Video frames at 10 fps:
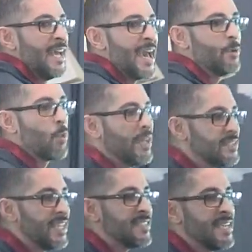and
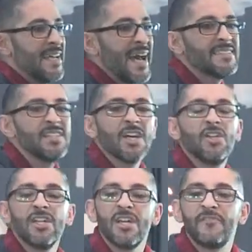Wednesdays. That's not
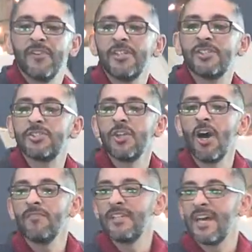good enough. You're going to
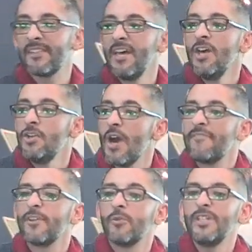starve to death. You
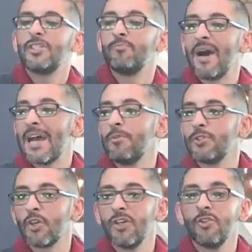have to read your Bible
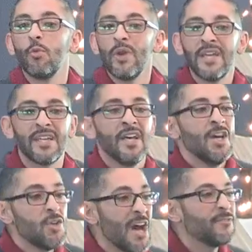during the week.
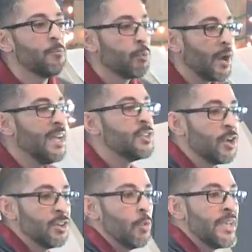You have to pray
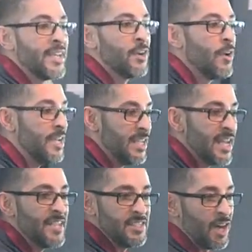during the week in your, in,
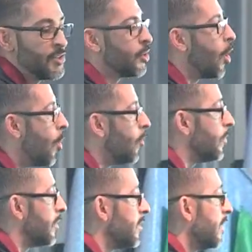in, on your
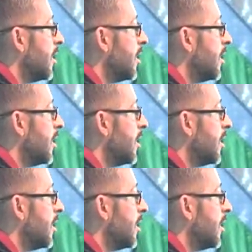own.